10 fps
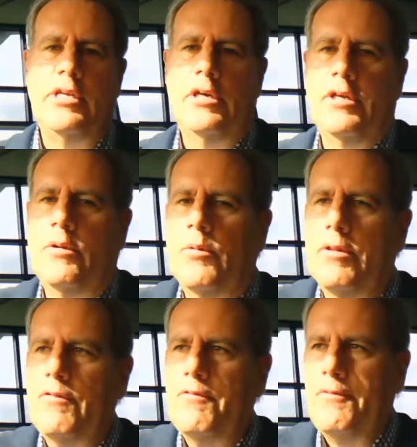and they were
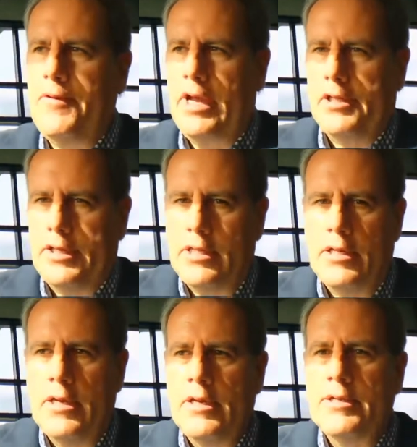dealing with
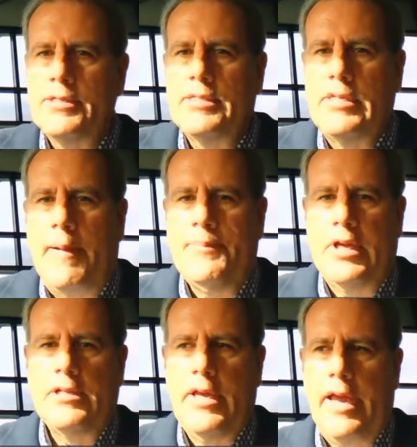failing
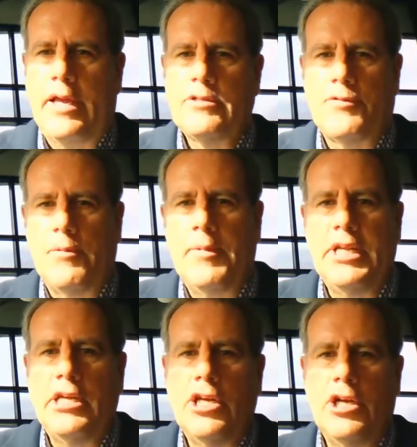septic
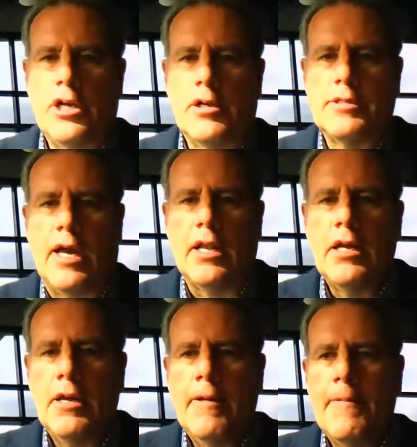tanks for many
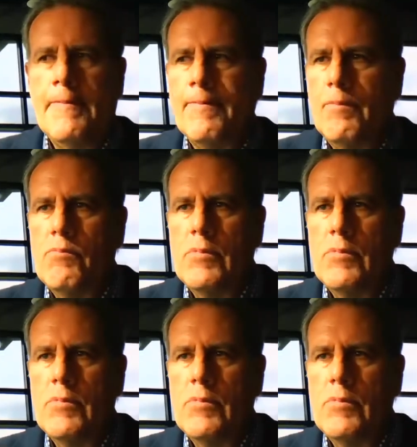years that